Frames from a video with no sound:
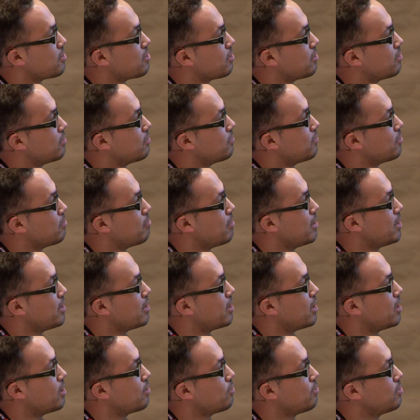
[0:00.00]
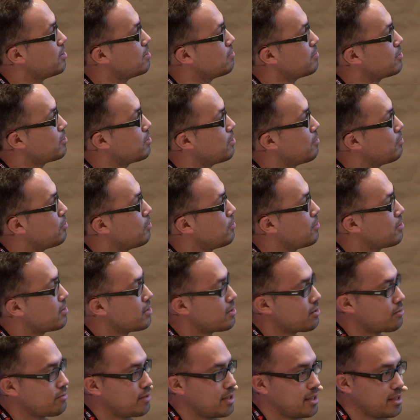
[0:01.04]
So for many algorithms, computing
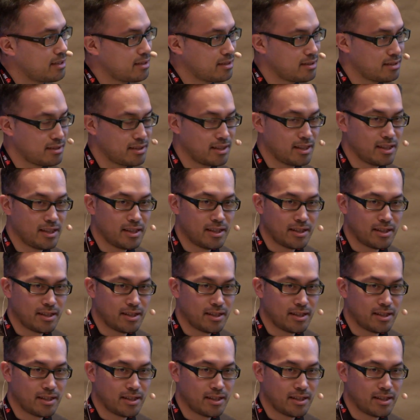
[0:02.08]
this gradient